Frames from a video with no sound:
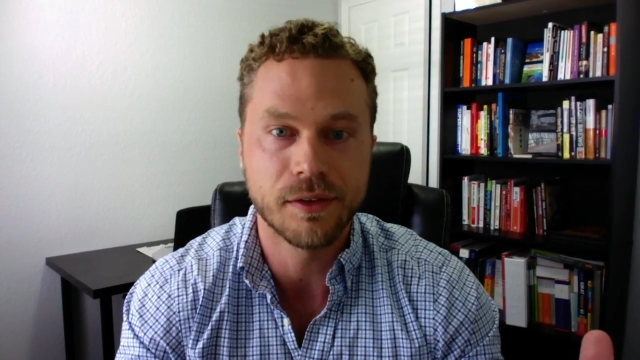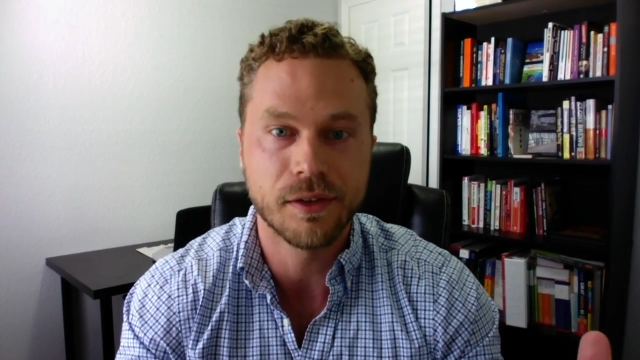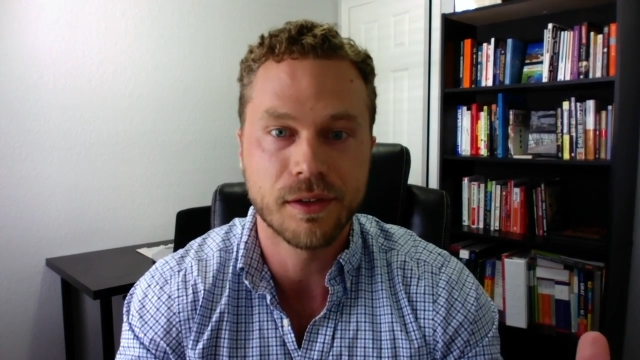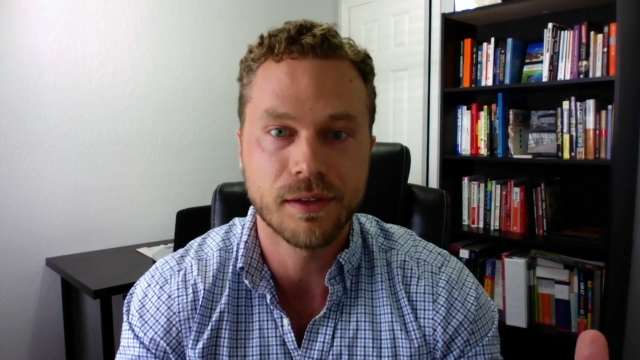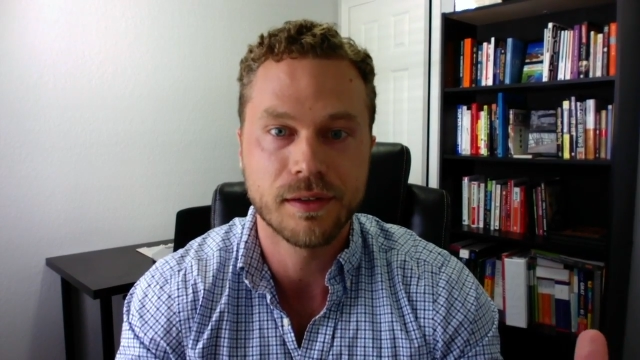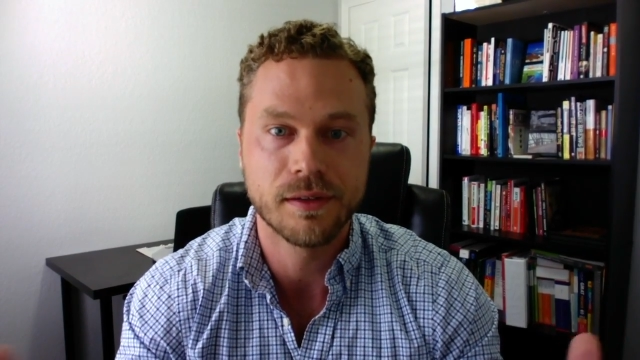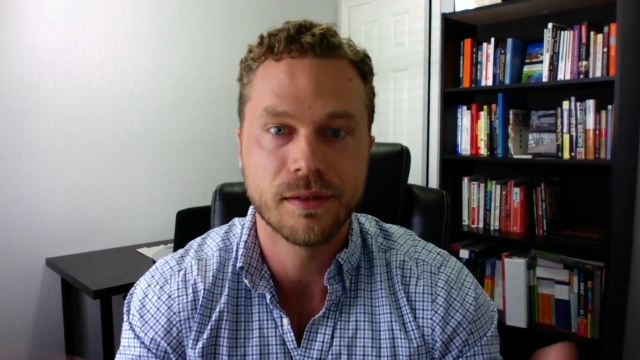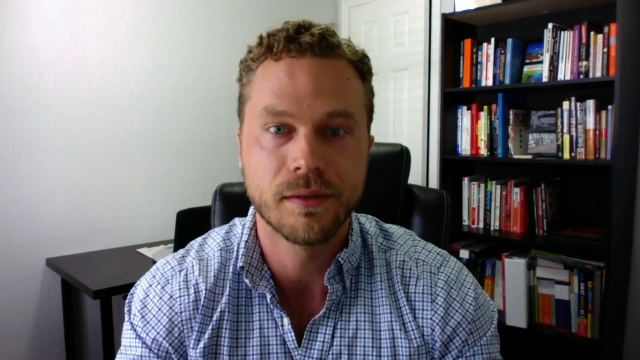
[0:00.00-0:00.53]

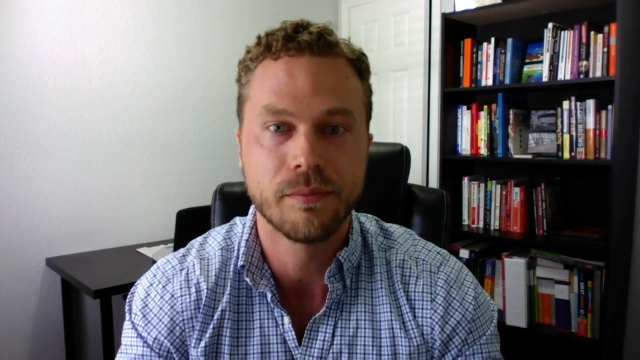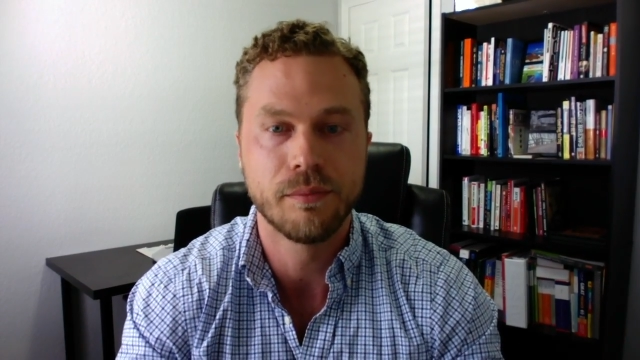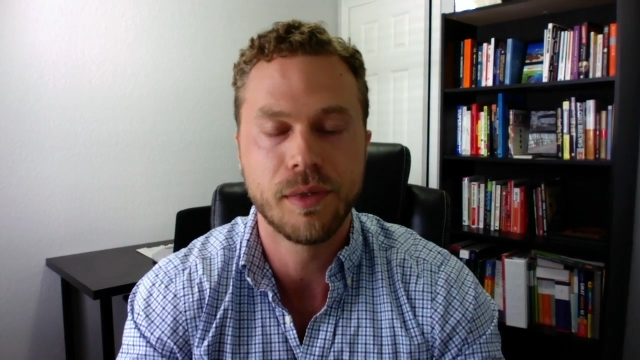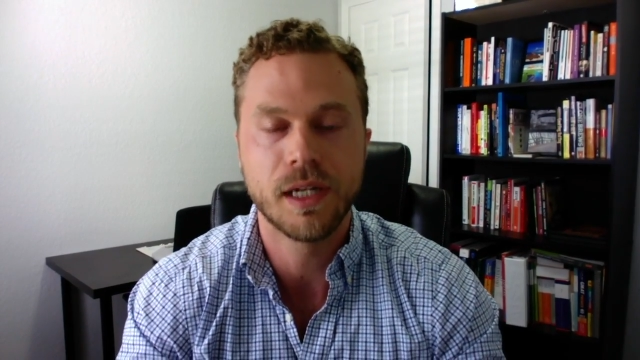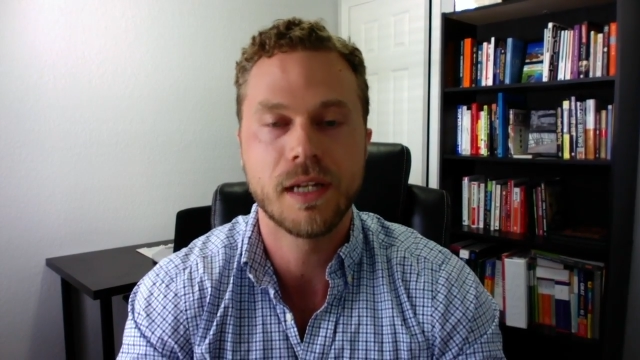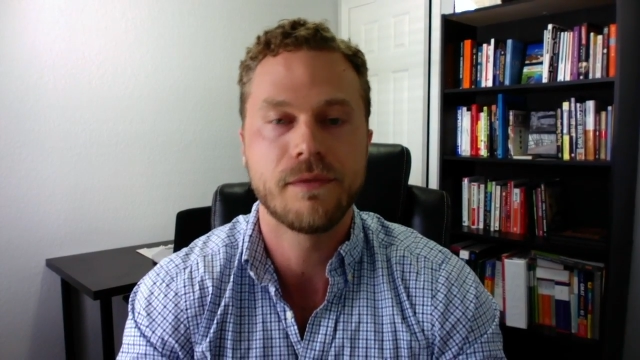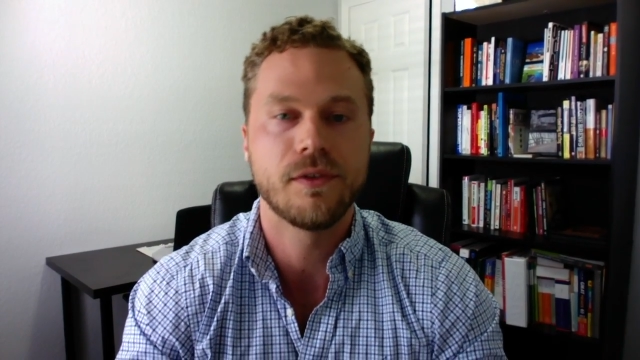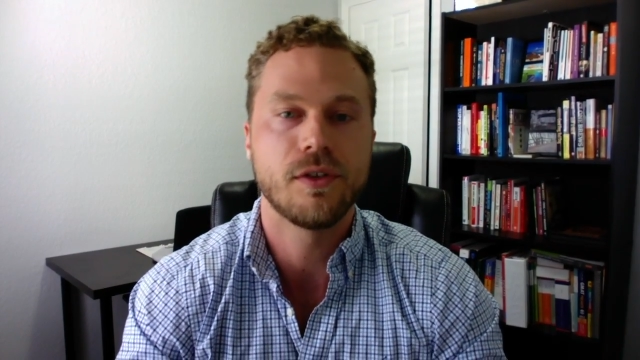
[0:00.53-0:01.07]
look.
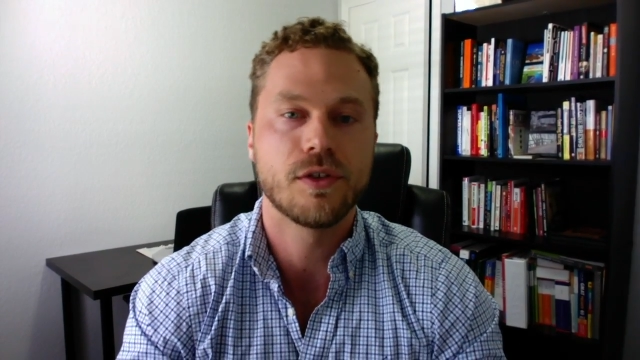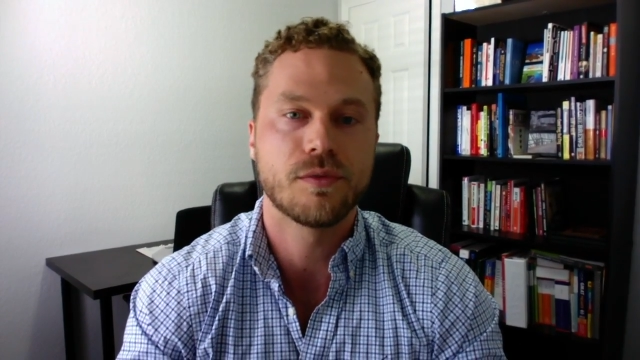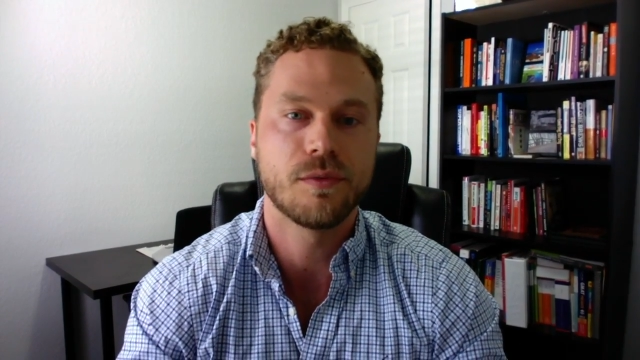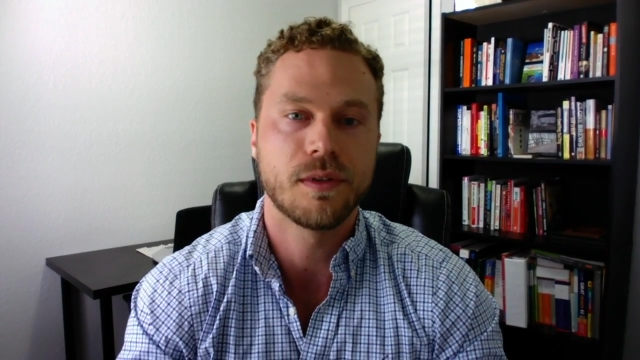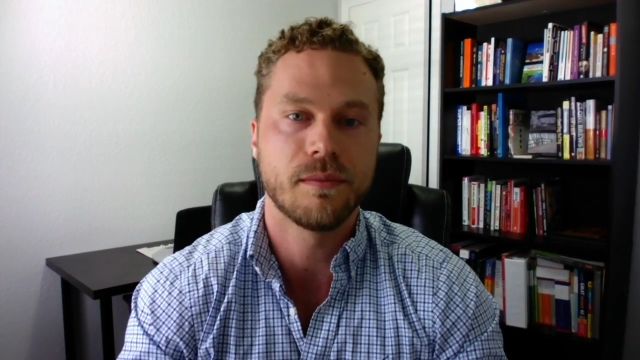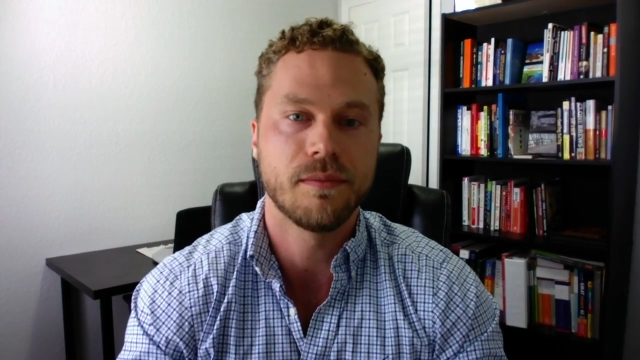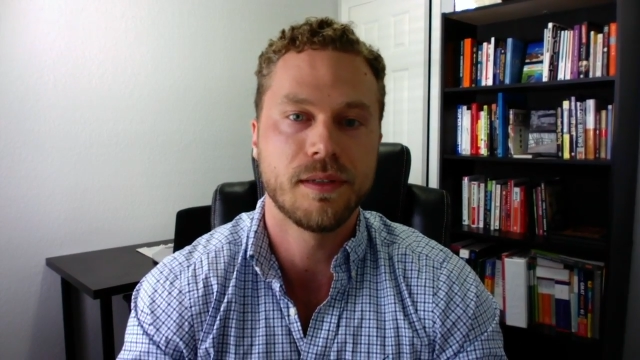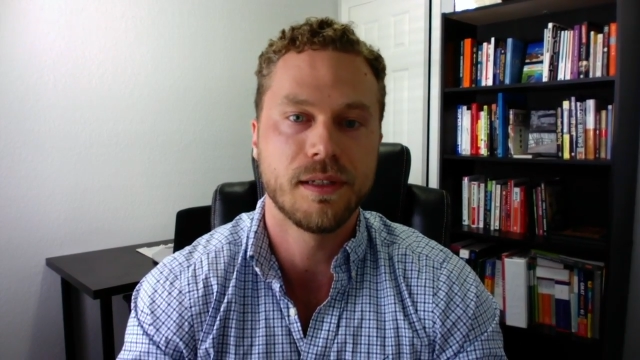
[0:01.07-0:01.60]
But if you just
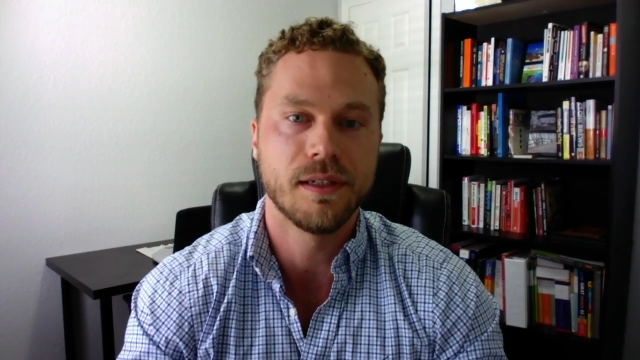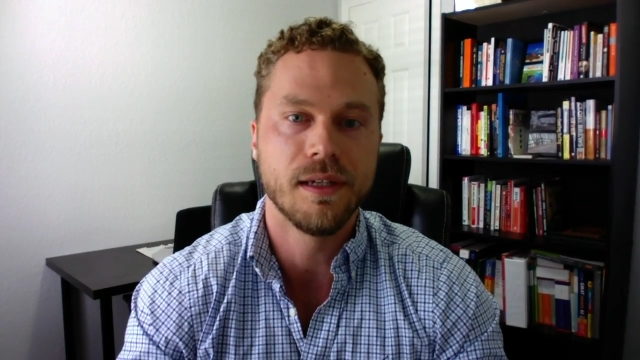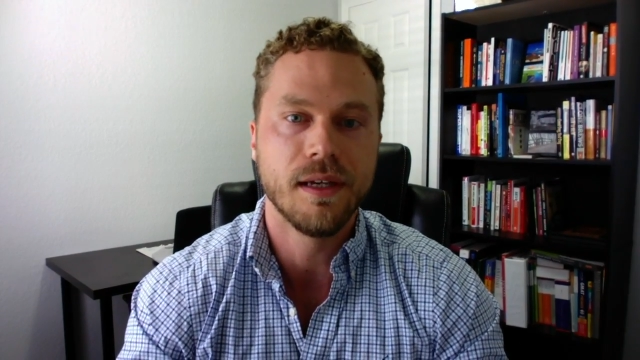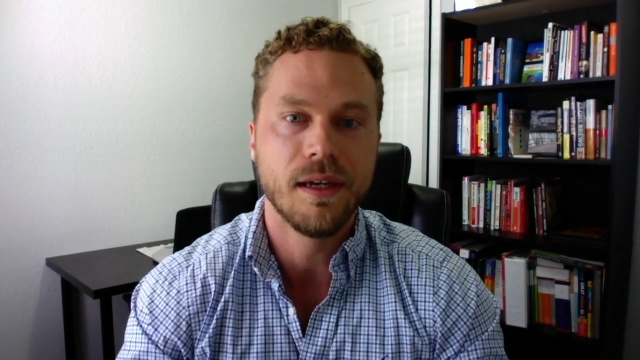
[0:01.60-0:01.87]
want to be,